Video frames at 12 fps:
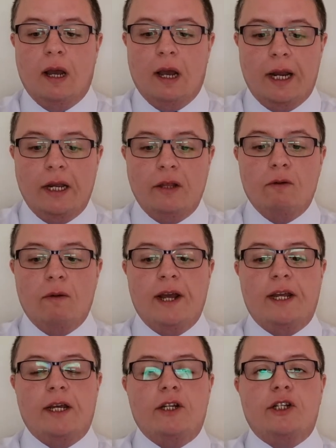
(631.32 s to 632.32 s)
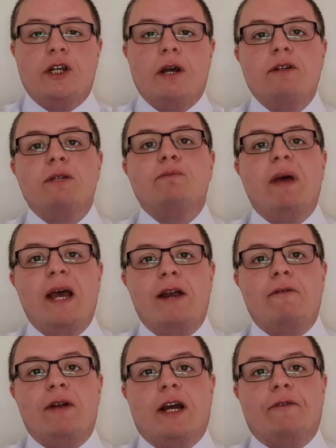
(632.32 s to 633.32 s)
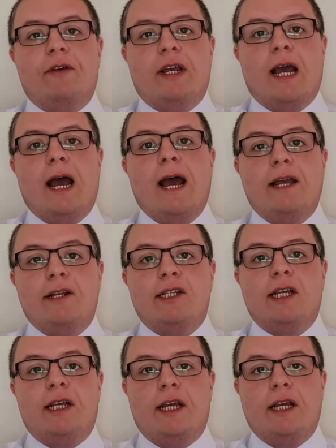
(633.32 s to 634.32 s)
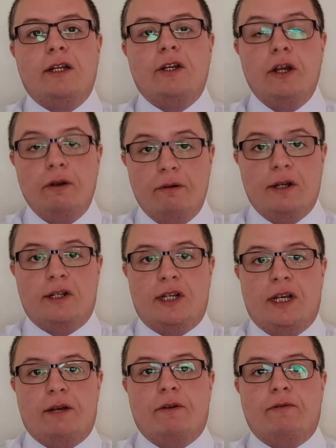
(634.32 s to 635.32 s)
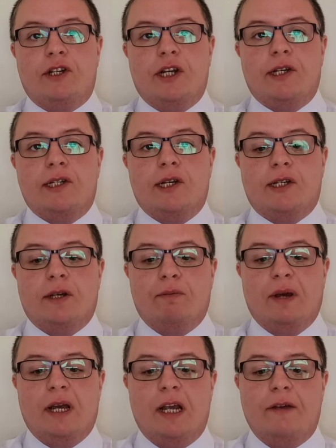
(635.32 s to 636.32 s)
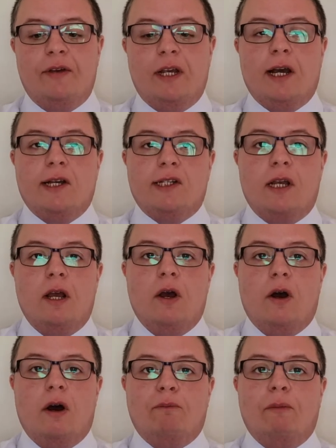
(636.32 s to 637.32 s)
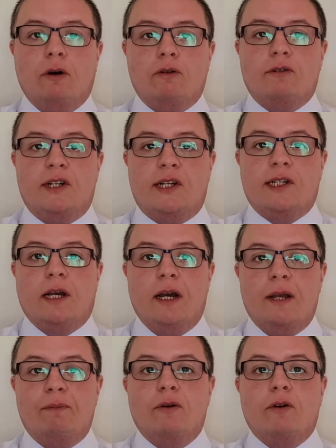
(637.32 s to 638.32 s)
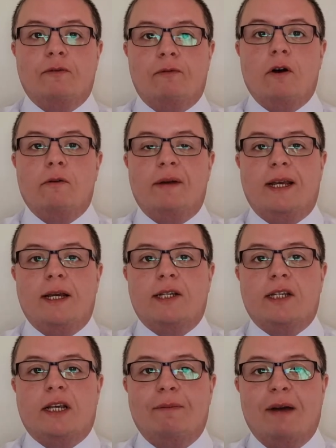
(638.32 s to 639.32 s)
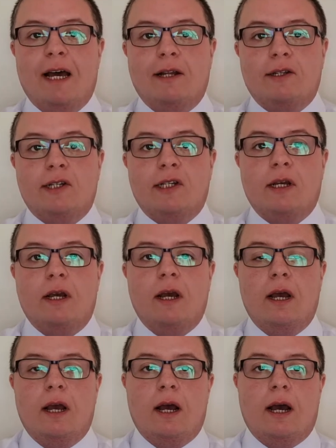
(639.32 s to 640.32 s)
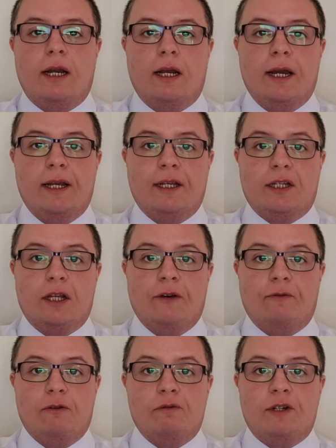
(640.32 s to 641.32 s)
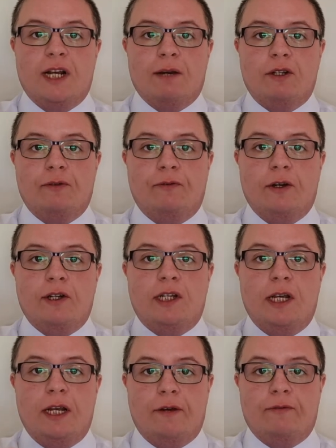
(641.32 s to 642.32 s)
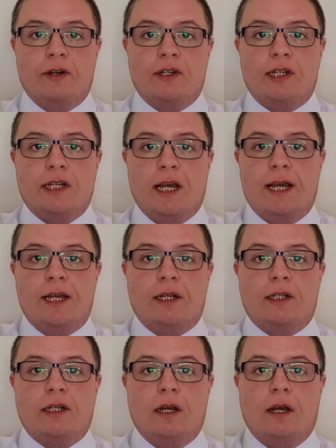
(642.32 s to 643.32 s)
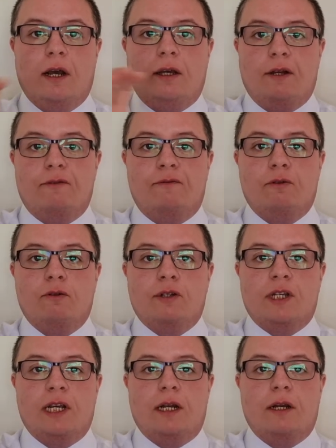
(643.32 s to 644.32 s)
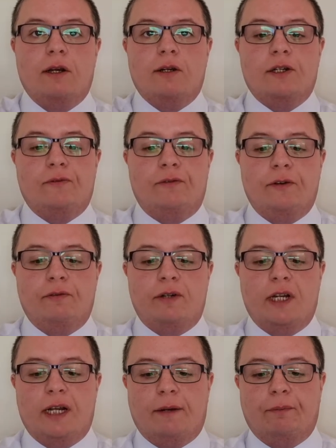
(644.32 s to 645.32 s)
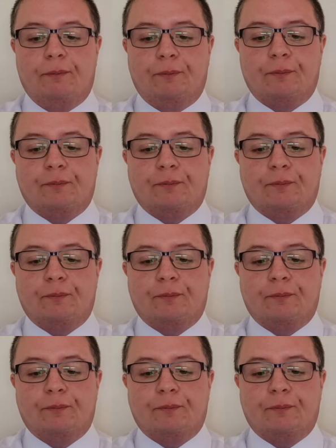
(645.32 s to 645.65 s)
Either way, it shows Mary, I think, acting in unity with Jesus and behaving as a model disciple following his commands. And it links, therefore, with chapter 13, verses 8 and then 14 to 15.